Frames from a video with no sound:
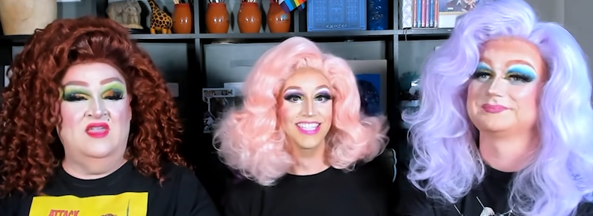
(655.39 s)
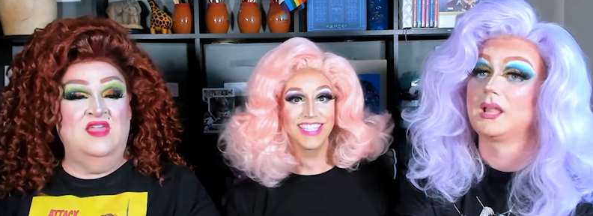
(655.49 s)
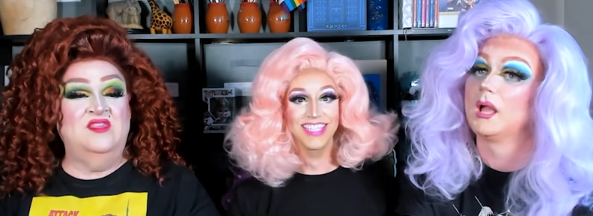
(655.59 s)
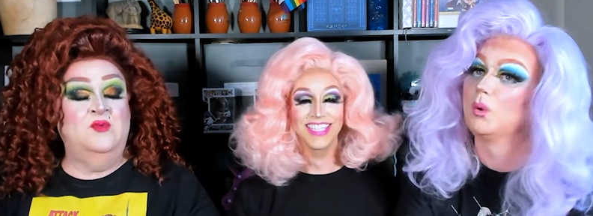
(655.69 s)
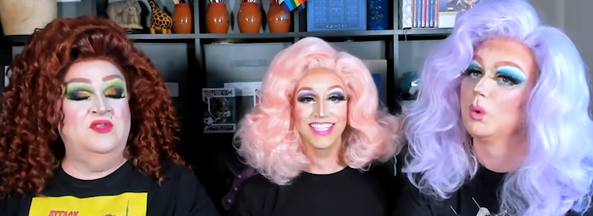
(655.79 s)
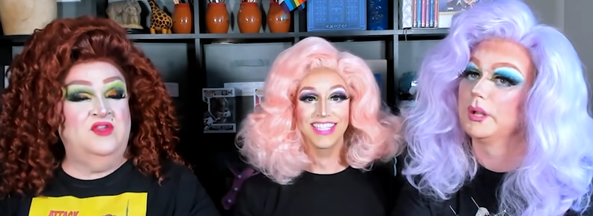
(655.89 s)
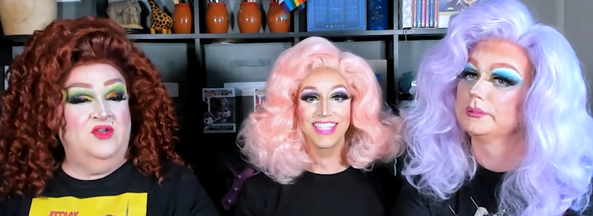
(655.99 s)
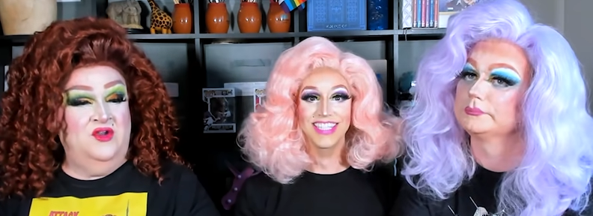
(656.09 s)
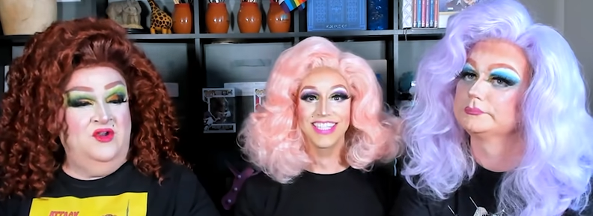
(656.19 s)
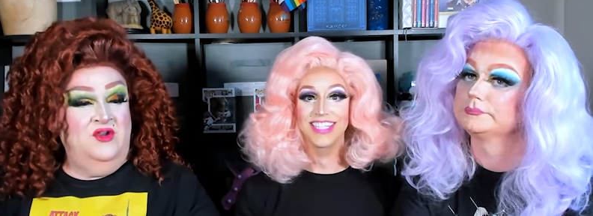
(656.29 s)
Speaker 1: Because it was
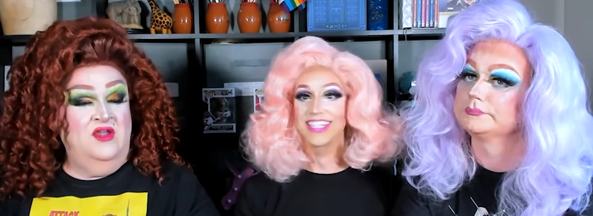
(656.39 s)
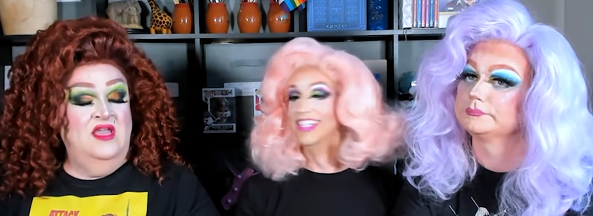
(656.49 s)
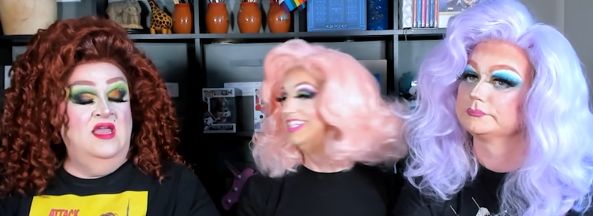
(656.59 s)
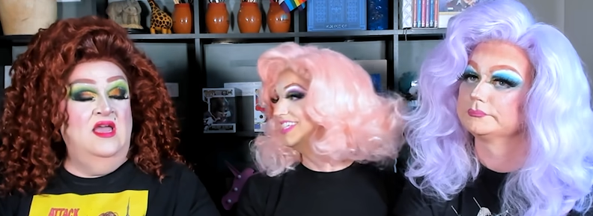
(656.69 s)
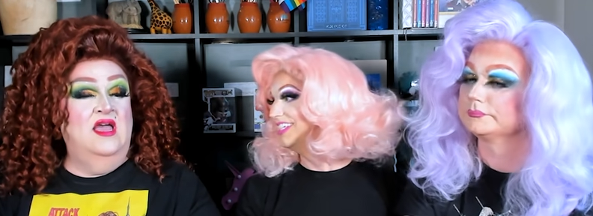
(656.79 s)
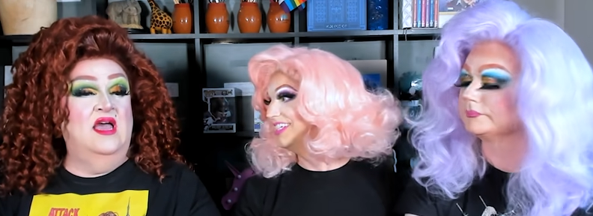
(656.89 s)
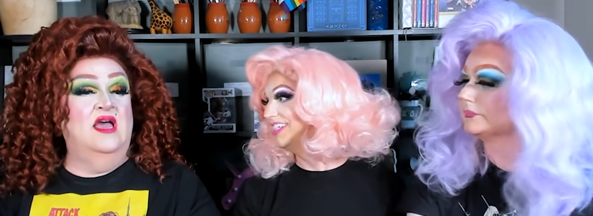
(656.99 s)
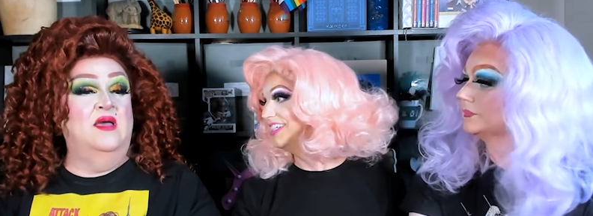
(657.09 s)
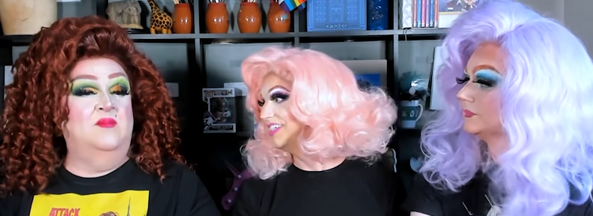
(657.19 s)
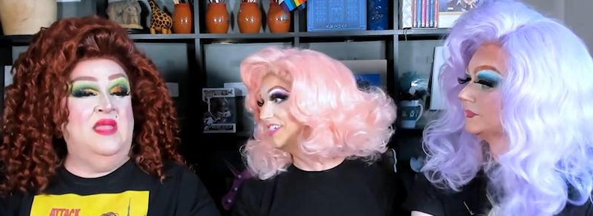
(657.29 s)
her,
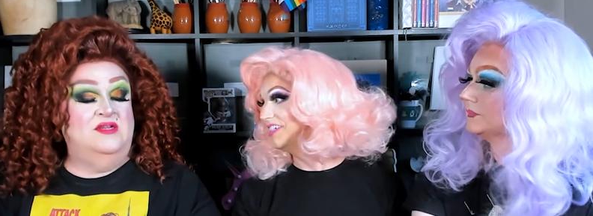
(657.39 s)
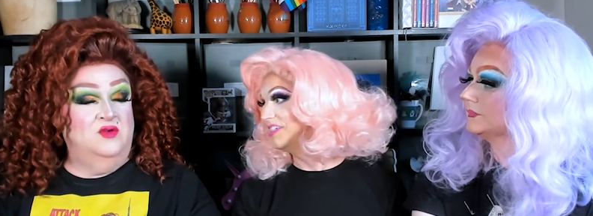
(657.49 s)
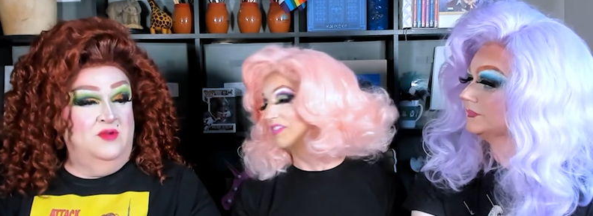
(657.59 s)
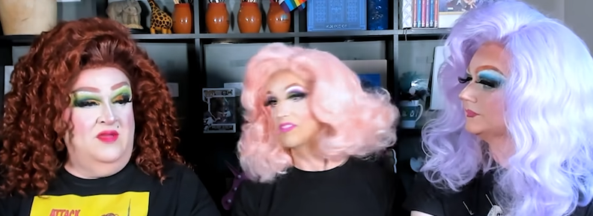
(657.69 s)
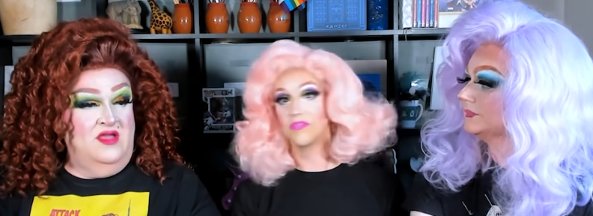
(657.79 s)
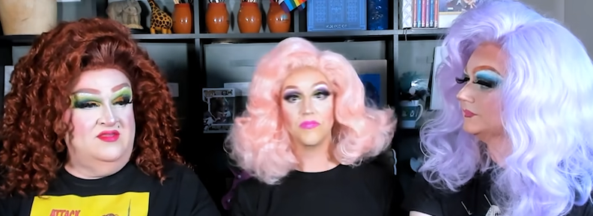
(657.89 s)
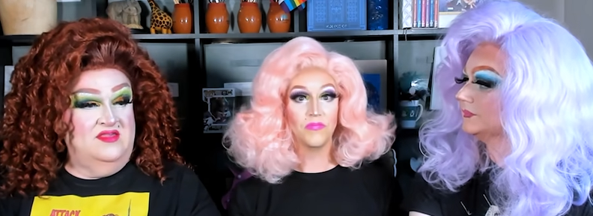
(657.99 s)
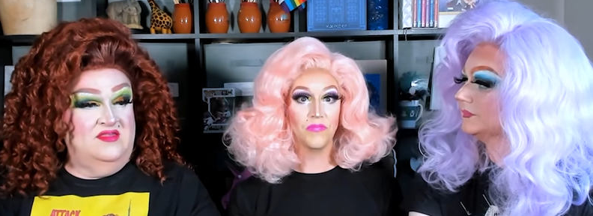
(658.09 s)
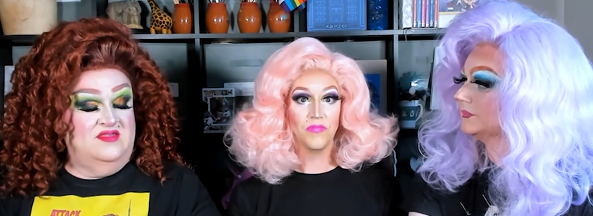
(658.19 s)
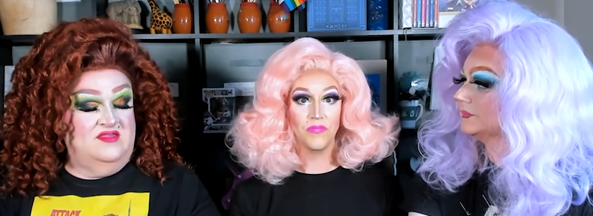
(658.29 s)
uh, Pandora
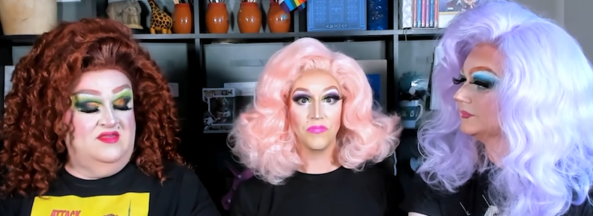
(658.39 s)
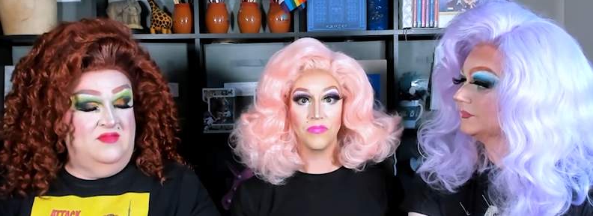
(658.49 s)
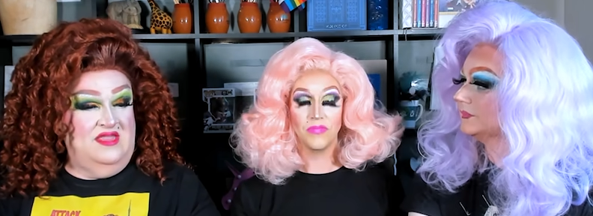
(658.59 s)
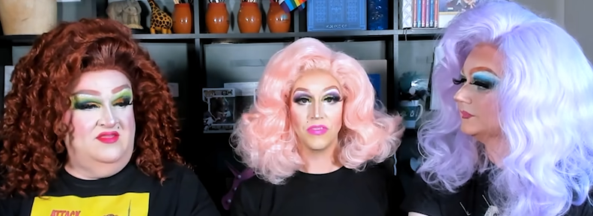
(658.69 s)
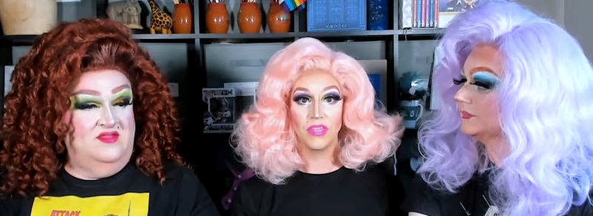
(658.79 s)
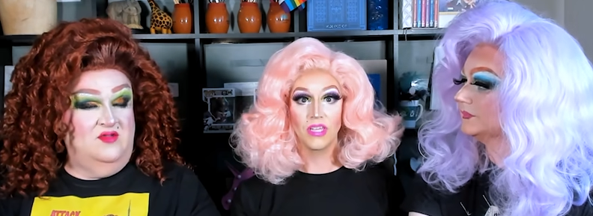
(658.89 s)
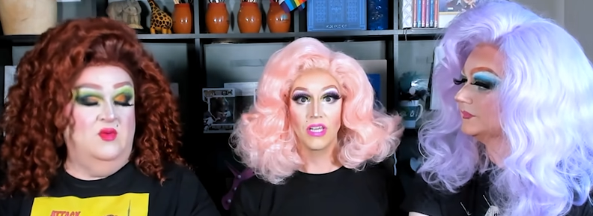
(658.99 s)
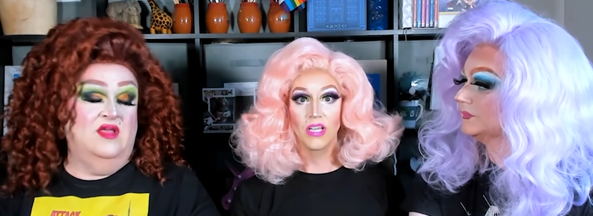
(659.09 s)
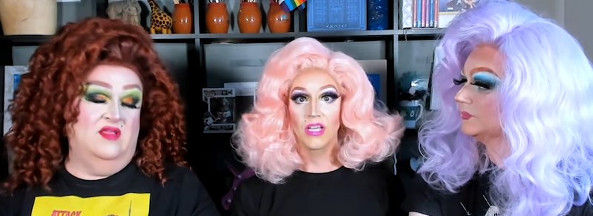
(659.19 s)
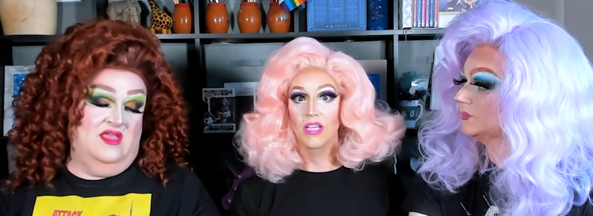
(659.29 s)
Boxx Samantha
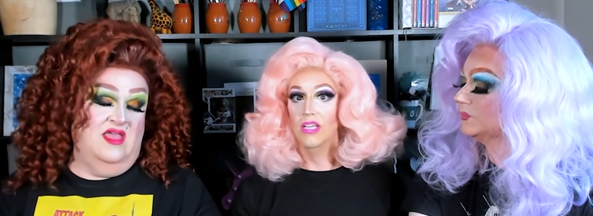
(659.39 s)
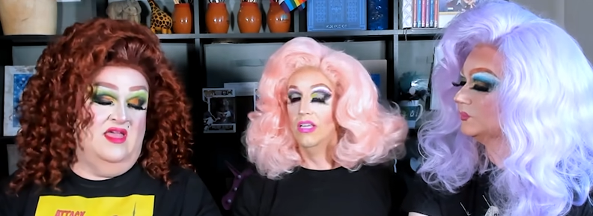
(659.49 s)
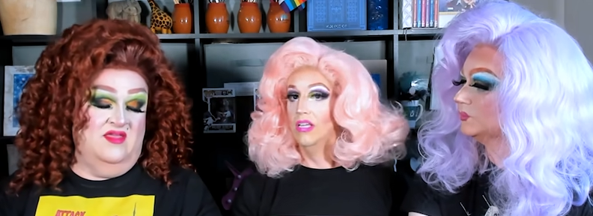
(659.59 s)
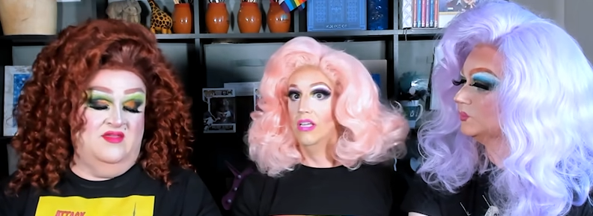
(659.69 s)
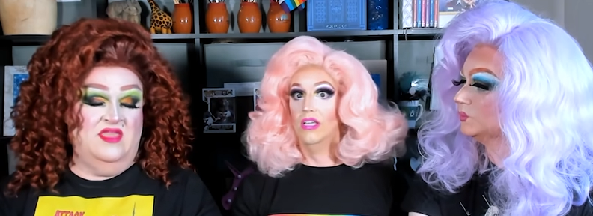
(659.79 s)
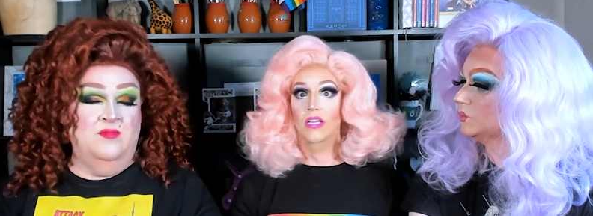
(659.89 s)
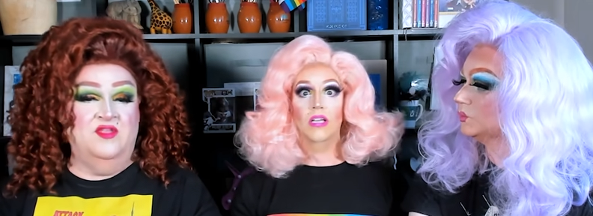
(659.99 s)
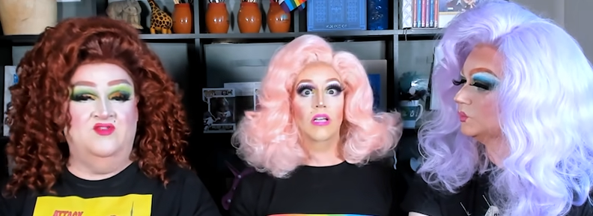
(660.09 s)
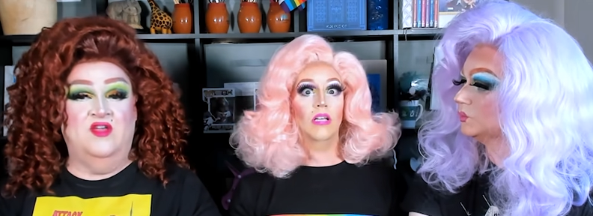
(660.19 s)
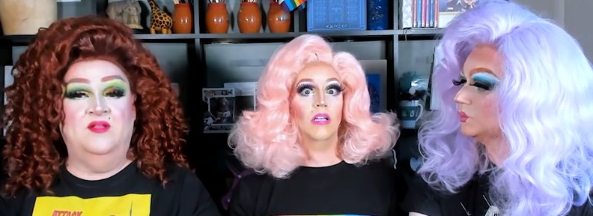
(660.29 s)
Stowell, uh, Kim
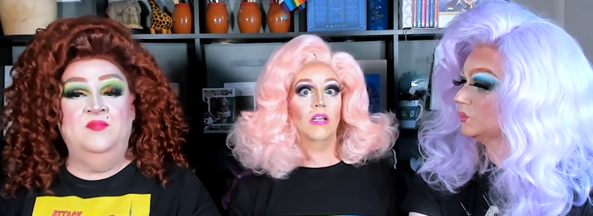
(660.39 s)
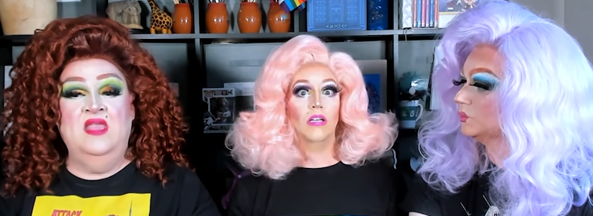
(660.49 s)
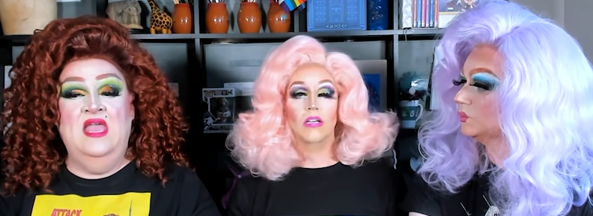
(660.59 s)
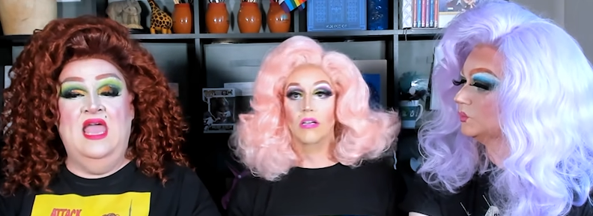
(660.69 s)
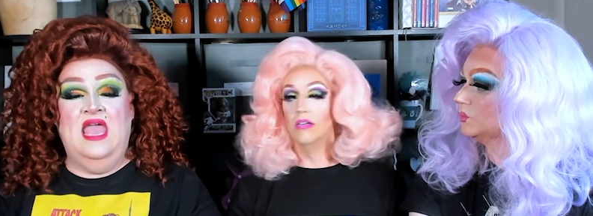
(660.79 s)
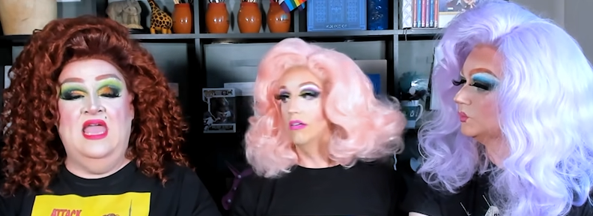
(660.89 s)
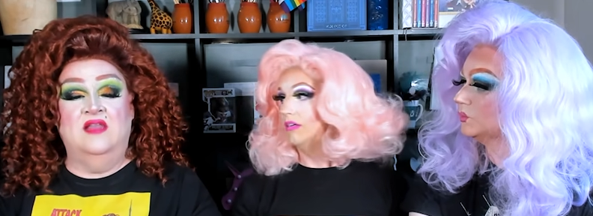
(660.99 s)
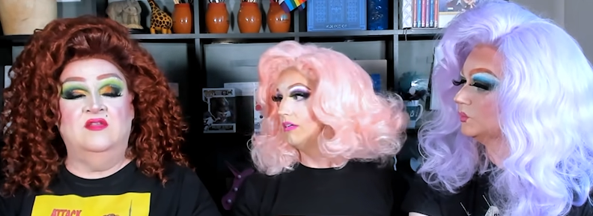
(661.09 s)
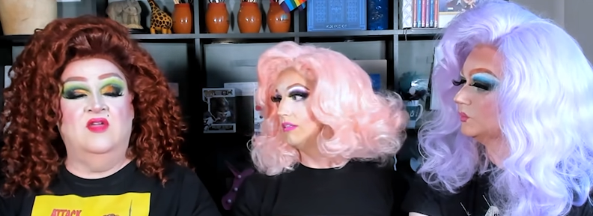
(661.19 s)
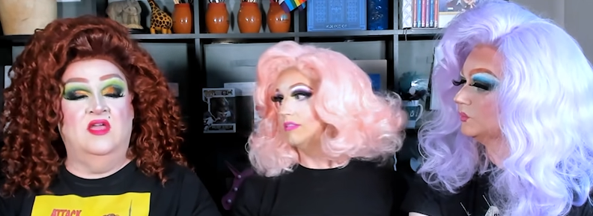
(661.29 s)
Cattrall, and